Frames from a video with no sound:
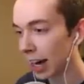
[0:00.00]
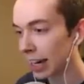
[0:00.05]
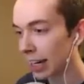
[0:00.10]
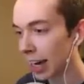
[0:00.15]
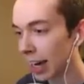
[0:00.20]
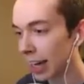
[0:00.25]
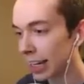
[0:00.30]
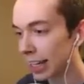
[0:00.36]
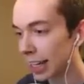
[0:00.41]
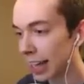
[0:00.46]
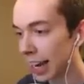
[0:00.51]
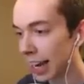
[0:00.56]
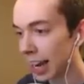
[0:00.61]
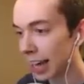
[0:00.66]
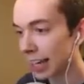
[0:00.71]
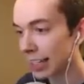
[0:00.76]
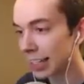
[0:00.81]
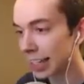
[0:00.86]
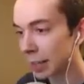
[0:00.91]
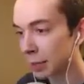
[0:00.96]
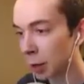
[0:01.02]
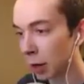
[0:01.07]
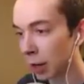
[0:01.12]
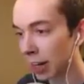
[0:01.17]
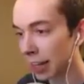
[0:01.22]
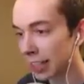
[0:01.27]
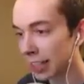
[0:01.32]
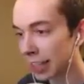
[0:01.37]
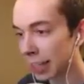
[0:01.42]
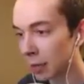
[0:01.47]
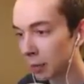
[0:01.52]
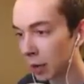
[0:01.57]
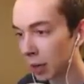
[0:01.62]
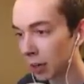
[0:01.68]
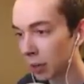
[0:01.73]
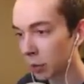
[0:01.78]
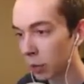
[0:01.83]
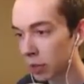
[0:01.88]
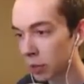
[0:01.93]
I, I can I can take him on. I can take him
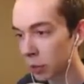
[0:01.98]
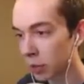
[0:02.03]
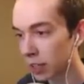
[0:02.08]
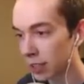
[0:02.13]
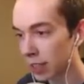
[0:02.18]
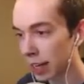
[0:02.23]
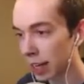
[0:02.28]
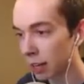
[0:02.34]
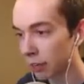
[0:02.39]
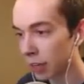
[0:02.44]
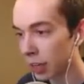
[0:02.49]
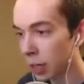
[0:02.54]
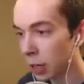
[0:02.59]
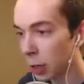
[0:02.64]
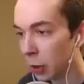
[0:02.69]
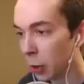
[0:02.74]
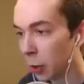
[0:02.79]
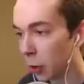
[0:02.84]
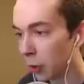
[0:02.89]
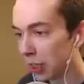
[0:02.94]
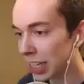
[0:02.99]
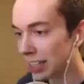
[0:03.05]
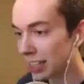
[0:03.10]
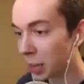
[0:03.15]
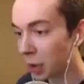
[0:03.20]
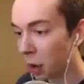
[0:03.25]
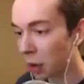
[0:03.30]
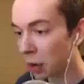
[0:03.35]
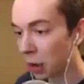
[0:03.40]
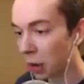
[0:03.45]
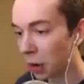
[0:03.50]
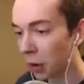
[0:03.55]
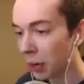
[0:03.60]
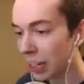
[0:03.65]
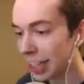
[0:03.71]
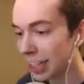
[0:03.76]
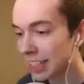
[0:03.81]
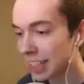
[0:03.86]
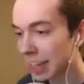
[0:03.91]
on. What sword does he have? Oh, he has, oh no, no.
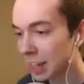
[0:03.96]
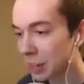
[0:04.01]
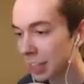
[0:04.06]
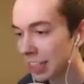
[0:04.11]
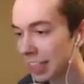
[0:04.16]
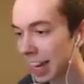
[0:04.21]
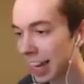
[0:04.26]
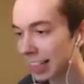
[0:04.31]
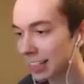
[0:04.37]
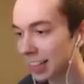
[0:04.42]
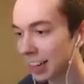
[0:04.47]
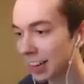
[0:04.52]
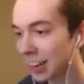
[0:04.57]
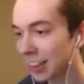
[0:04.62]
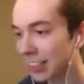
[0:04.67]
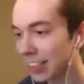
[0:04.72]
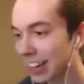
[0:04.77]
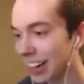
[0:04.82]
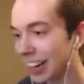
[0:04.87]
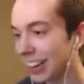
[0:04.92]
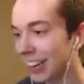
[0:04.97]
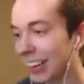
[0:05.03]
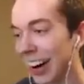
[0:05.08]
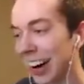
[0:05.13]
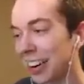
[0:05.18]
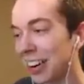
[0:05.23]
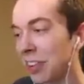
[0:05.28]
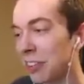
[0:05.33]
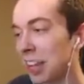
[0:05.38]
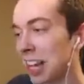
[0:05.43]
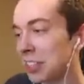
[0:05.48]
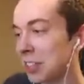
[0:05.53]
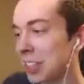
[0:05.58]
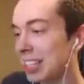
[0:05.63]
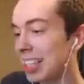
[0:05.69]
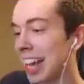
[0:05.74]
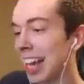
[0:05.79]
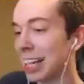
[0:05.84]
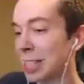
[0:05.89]
He's got reach axe. Uh-oh, uh-oh. I don't know if he has
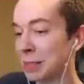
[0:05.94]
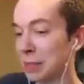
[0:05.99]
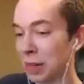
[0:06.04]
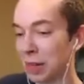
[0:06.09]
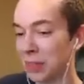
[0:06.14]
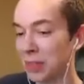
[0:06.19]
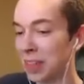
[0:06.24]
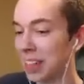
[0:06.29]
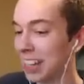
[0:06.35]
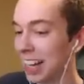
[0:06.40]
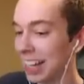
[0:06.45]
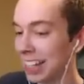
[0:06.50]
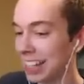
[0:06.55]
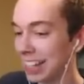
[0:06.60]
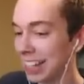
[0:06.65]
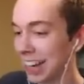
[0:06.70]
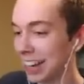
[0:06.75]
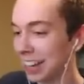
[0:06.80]
reach axe, but it felt like it.